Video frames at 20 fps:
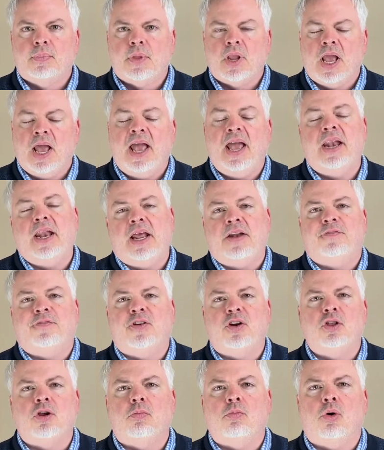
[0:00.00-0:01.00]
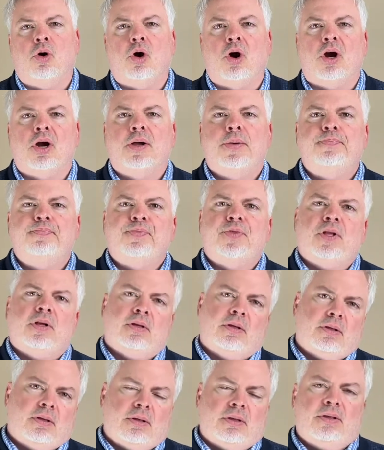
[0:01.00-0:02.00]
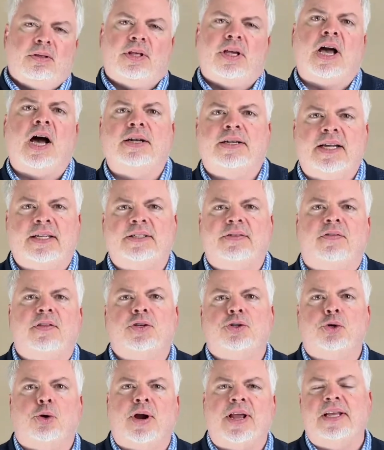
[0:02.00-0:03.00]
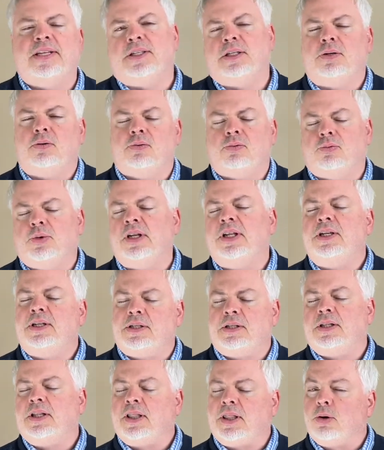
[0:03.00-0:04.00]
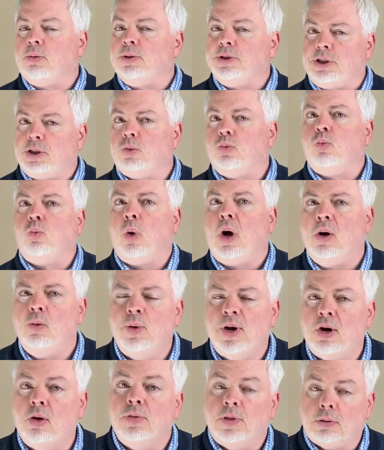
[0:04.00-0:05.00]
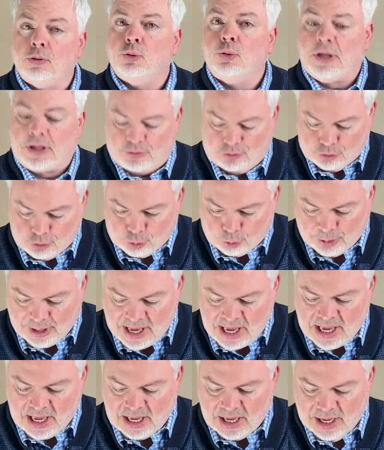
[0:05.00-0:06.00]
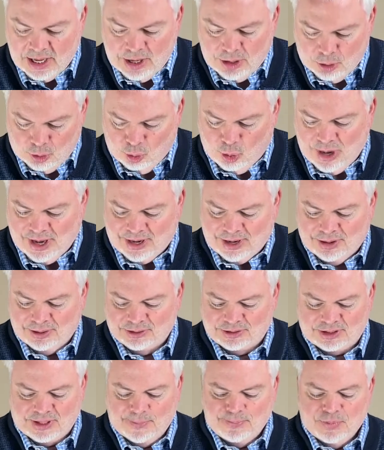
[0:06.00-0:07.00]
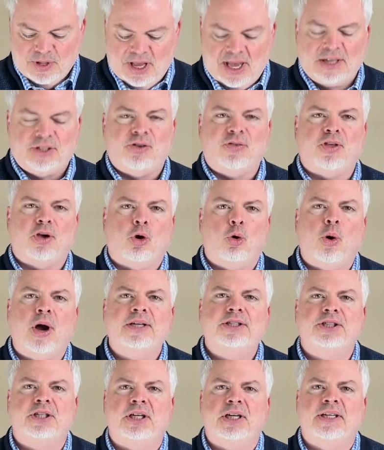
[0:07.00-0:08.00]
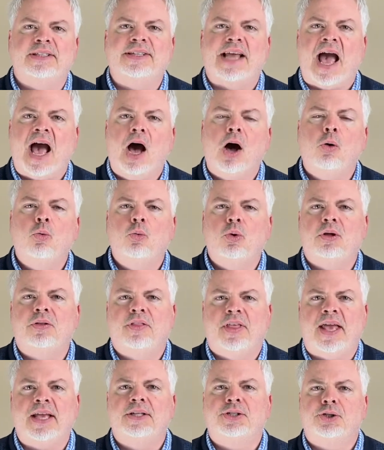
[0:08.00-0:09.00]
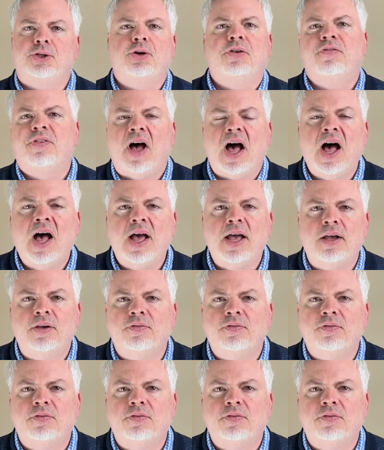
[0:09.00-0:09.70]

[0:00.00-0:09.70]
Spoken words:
And furthermore, the context of the story isn't really that there was just one widow, there was really three widows. And so the question is, how will they survive?